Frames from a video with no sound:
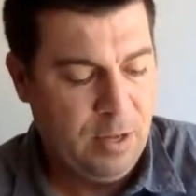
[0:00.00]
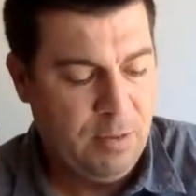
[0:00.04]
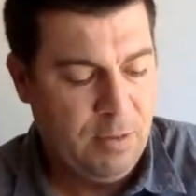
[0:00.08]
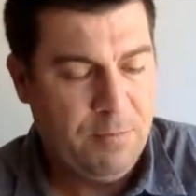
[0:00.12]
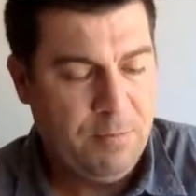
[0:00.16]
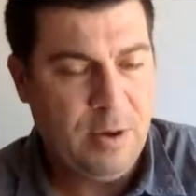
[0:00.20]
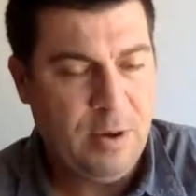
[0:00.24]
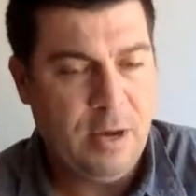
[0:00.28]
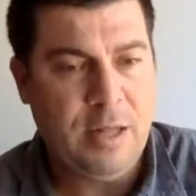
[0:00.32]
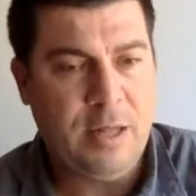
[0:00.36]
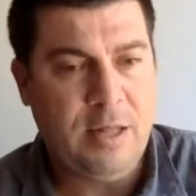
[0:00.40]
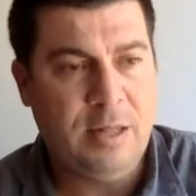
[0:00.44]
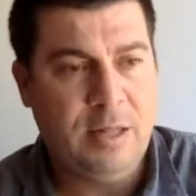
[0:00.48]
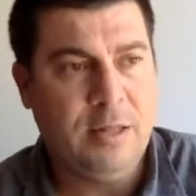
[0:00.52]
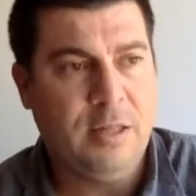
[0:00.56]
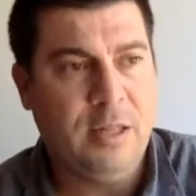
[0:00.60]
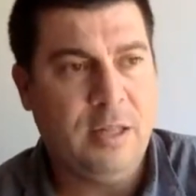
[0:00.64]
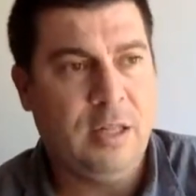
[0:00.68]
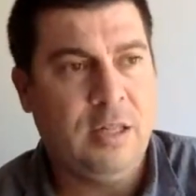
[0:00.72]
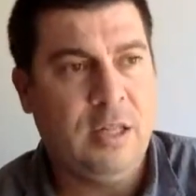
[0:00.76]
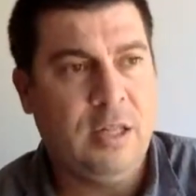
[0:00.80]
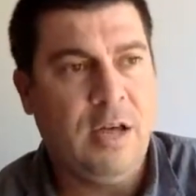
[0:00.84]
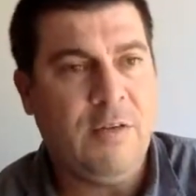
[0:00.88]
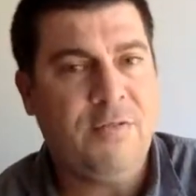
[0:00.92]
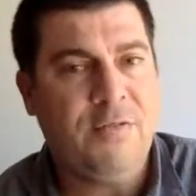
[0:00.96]
but the
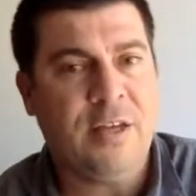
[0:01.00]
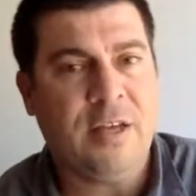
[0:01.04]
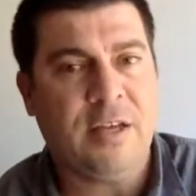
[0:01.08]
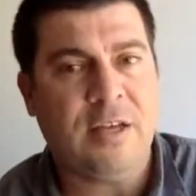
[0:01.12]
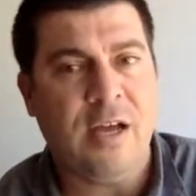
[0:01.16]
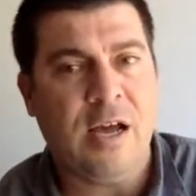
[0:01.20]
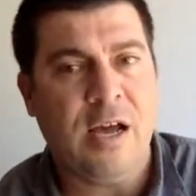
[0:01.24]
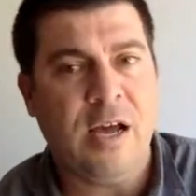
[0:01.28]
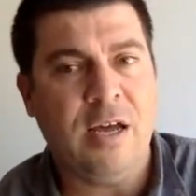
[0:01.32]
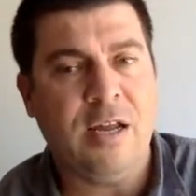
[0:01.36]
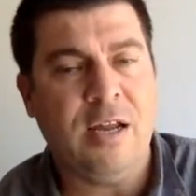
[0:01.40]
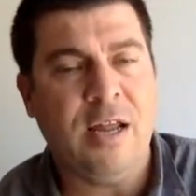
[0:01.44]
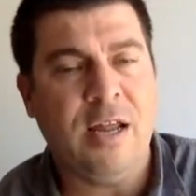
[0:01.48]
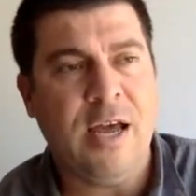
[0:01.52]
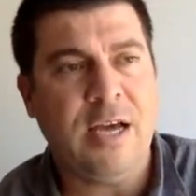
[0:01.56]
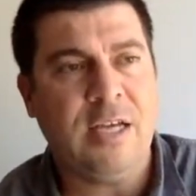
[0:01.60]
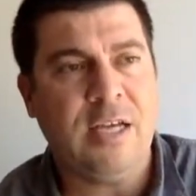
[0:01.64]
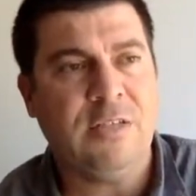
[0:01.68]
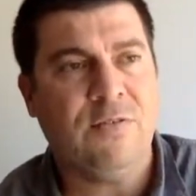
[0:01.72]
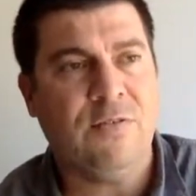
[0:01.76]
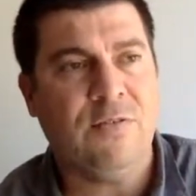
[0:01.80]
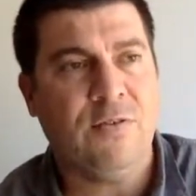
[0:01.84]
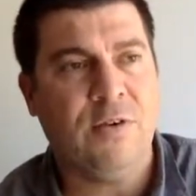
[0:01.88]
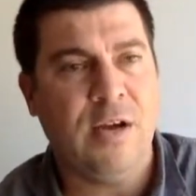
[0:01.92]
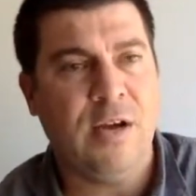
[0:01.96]
love that God
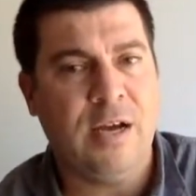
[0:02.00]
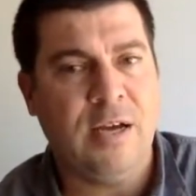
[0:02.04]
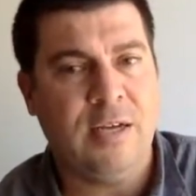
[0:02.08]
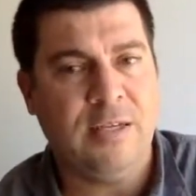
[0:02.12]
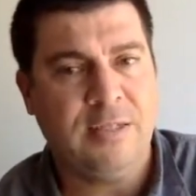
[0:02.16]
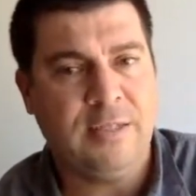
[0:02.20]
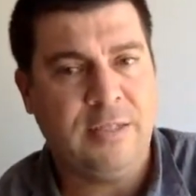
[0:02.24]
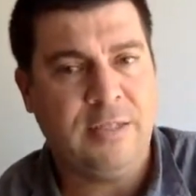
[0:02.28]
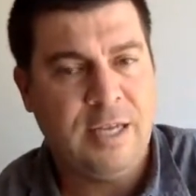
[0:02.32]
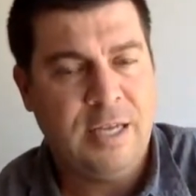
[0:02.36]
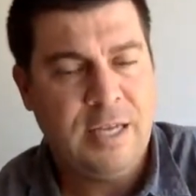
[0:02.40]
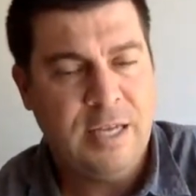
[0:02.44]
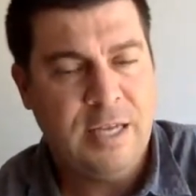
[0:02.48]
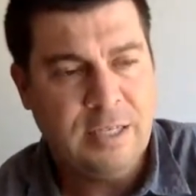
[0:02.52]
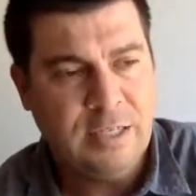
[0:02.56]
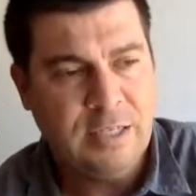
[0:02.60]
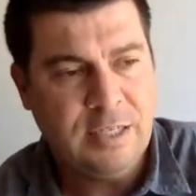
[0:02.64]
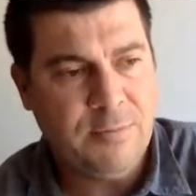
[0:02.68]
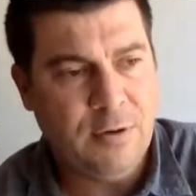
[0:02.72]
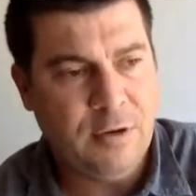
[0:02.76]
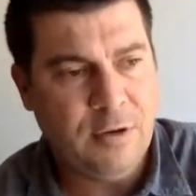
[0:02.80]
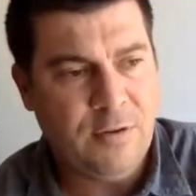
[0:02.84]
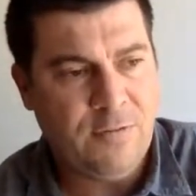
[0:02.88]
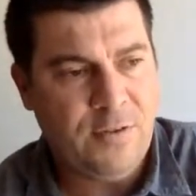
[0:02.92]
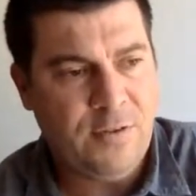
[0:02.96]
has for us is a
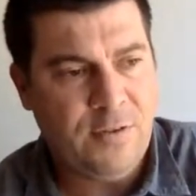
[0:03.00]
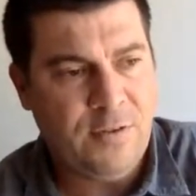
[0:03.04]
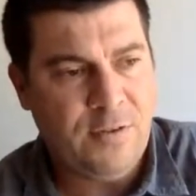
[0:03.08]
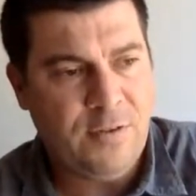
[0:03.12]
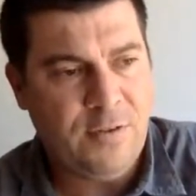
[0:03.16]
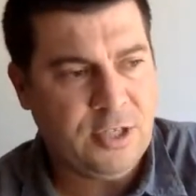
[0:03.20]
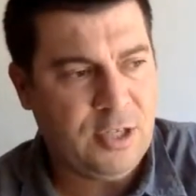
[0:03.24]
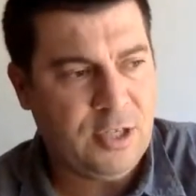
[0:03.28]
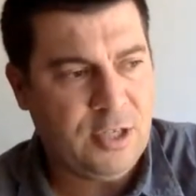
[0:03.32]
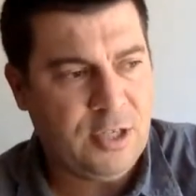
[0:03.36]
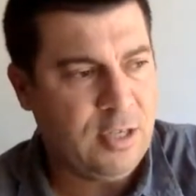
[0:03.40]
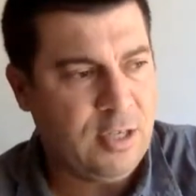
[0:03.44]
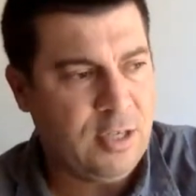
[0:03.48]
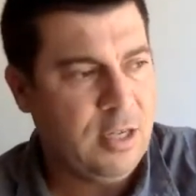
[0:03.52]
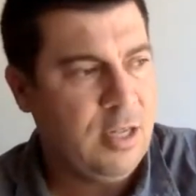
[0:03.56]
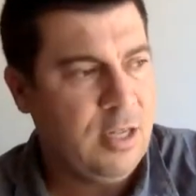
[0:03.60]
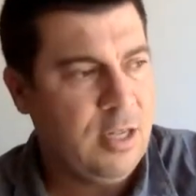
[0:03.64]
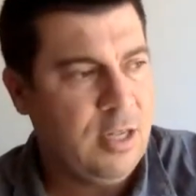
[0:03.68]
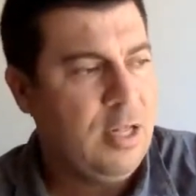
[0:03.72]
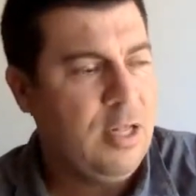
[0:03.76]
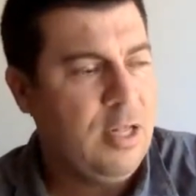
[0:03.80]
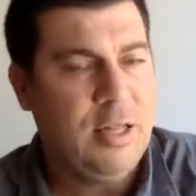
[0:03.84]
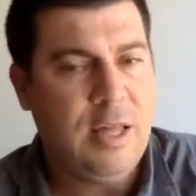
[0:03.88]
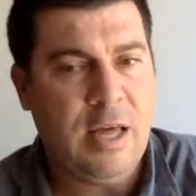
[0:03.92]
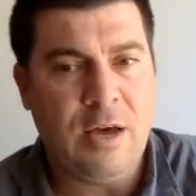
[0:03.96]
motivation
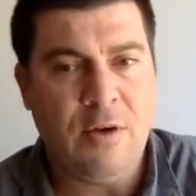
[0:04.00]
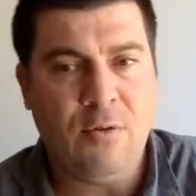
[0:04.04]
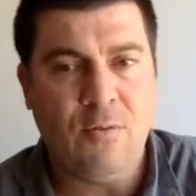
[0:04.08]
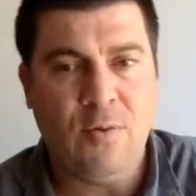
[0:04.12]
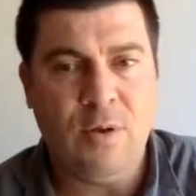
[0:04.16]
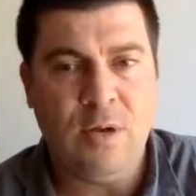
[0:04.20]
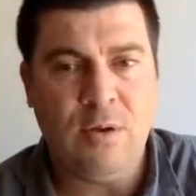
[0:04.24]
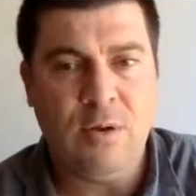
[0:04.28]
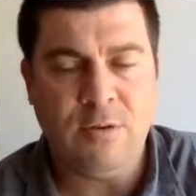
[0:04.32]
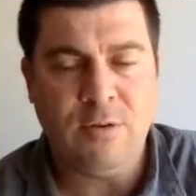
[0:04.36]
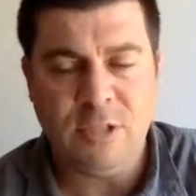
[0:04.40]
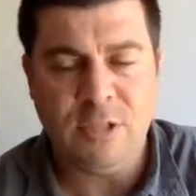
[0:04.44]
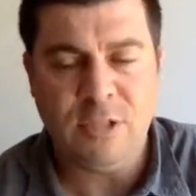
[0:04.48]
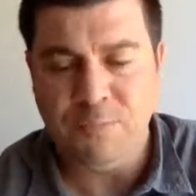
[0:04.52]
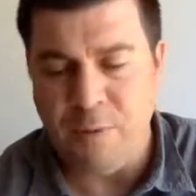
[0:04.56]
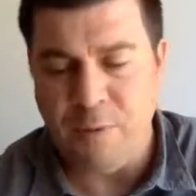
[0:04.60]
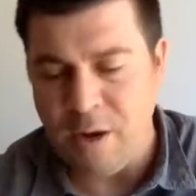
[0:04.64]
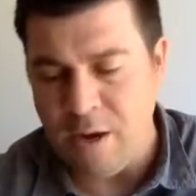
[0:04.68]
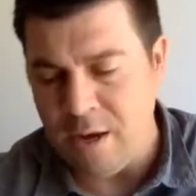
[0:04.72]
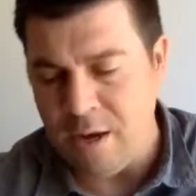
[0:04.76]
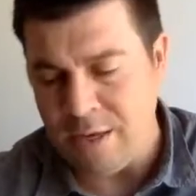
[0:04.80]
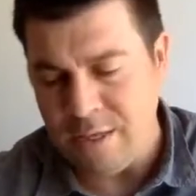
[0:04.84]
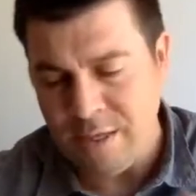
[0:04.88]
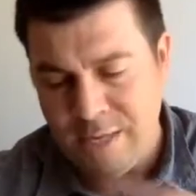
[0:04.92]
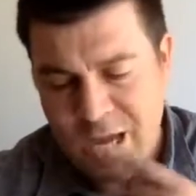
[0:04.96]
that we
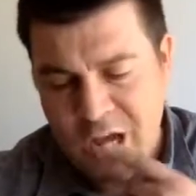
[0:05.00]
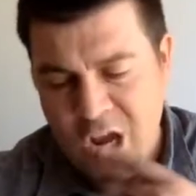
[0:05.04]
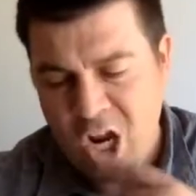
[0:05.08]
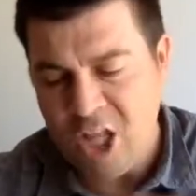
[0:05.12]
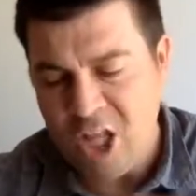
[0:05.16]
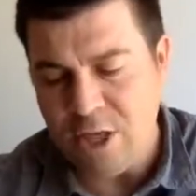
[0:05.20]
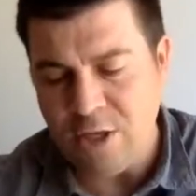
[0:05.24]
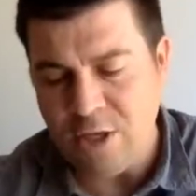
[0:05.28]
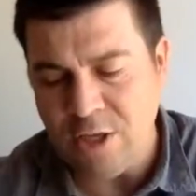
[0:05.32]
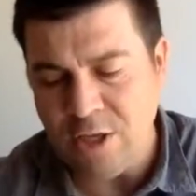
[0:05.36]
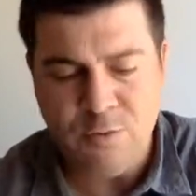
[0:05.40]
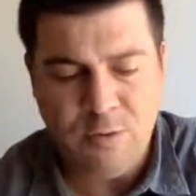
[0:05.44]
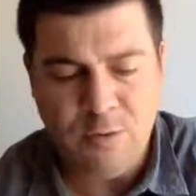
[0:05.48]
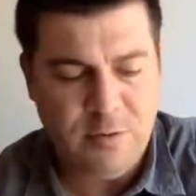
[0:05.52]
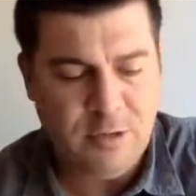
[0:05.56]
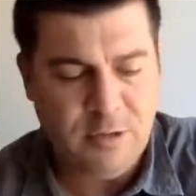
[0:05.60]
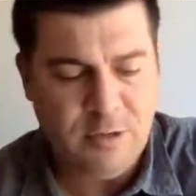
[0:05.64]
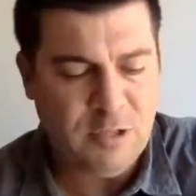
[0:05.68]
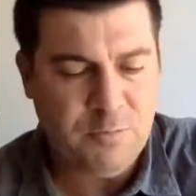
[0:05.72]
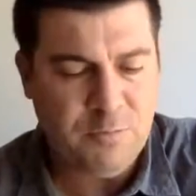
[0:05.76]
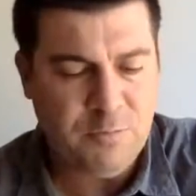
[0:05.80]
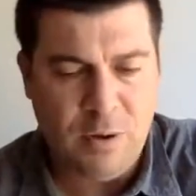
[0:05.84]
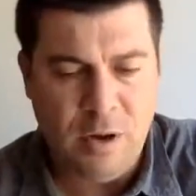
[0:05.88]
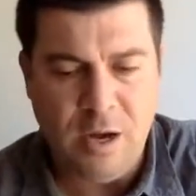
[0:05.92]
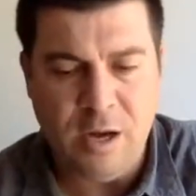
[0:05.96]
respond out of that. So we
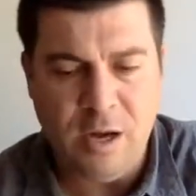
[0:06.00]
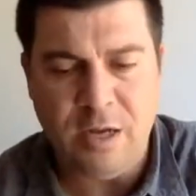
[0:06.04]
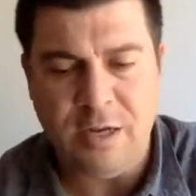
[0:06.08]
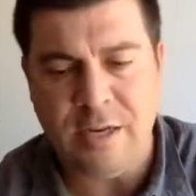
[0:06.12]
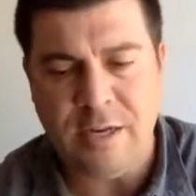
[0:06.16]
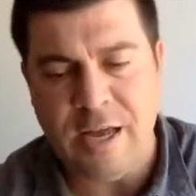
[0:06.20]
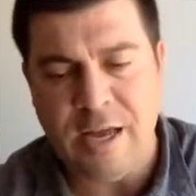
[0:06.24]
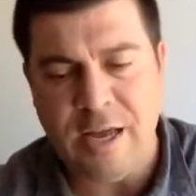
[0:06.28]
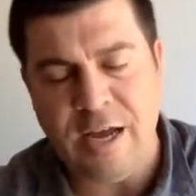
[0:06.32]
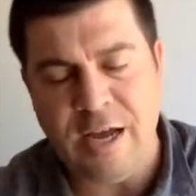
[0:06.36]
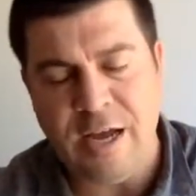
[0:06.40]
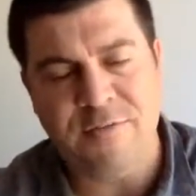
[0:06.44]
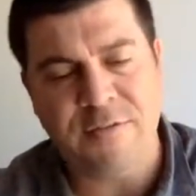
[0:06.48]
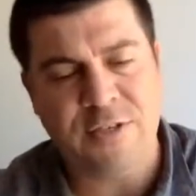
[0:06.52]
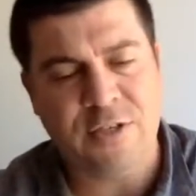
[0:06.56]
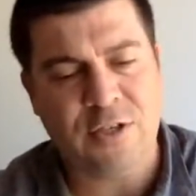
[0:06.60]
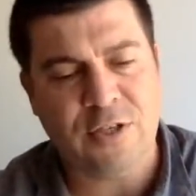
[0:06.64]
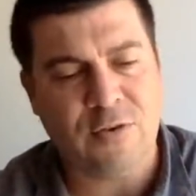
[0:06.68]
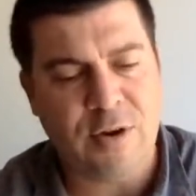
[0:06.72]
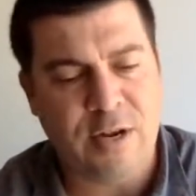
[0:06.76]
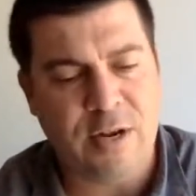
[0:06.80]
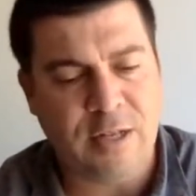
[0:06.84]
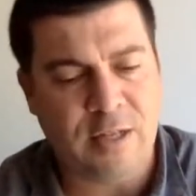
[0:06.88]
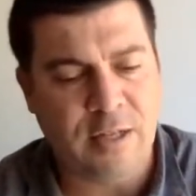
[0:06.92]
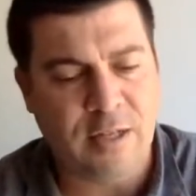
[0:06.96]
respond out of his
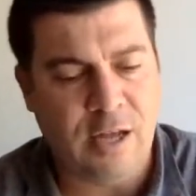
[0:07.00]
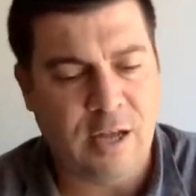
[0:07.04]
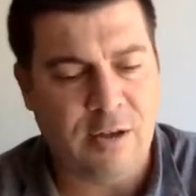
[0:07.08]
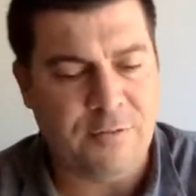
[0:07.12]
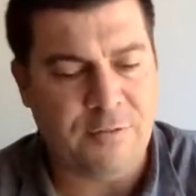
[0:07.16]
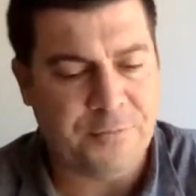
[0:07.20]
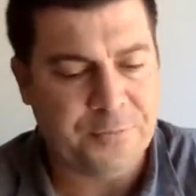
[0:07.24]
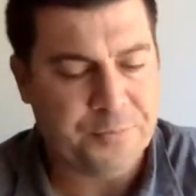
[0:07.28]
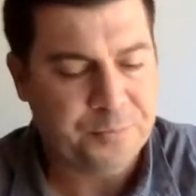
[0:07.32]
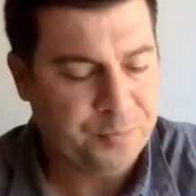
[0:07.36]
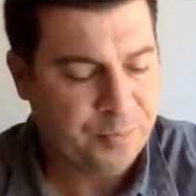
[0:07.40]
great love.